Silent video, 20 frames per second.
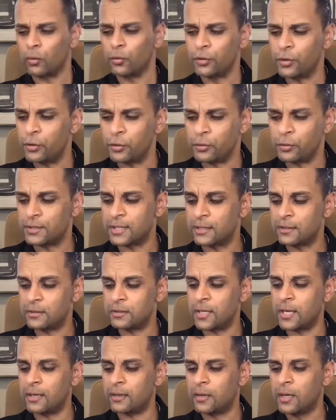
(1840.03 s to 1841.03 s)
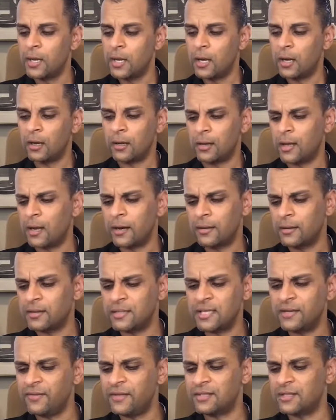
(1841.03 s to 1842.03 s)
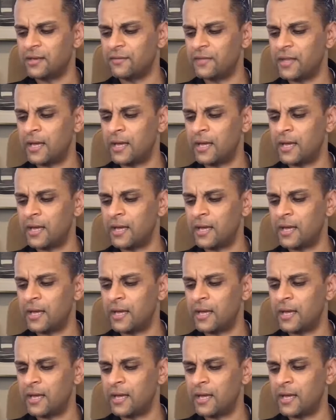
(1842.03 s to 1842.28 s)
news and a lot of the TV stuff